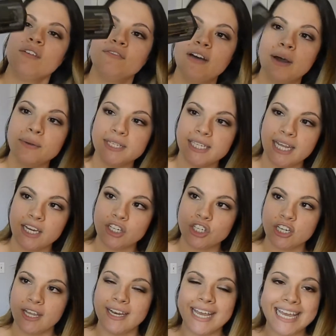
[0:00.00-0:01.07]

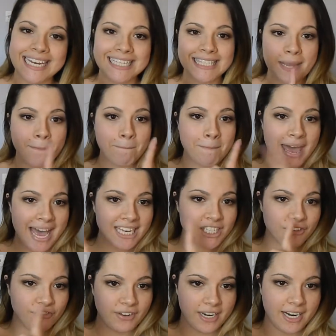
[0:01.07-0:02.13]
foundation. It is a matte
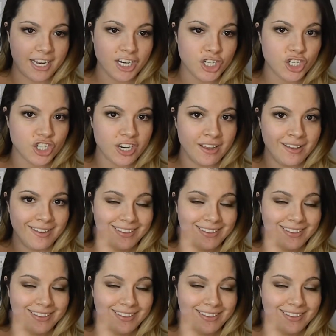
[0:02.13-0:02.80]
finish.